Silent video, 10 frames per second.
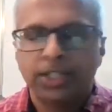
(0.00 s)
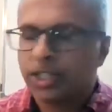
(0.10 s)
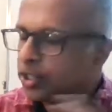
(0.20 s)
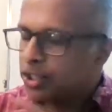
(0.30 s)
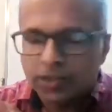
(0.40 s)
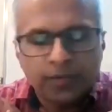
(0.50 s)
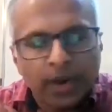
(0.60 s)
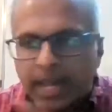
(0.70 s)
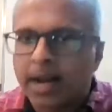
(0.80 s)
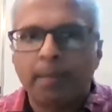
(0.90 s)
Just
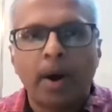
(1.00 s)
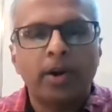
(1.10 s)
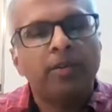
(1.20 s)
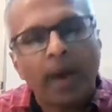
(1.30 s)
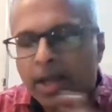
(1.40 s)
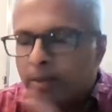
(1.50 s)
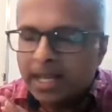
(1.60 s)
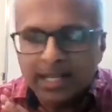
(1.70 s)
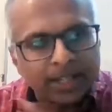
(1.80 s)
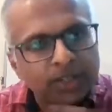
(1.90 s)
forget about it. Why are you
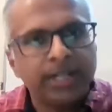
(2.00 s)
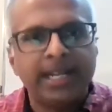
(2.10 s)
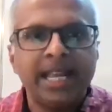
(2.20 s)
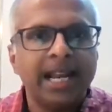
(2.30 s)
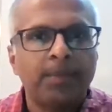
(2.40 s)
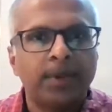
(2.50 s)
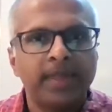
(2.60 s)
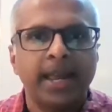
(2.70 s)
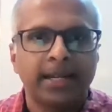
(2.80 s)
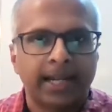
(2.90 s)
making such a deal about
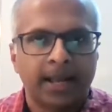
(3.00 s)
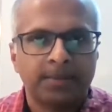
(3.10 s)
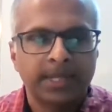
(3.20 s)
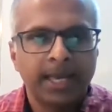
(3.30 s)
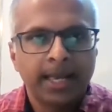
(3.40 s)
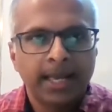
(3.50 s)
the end times?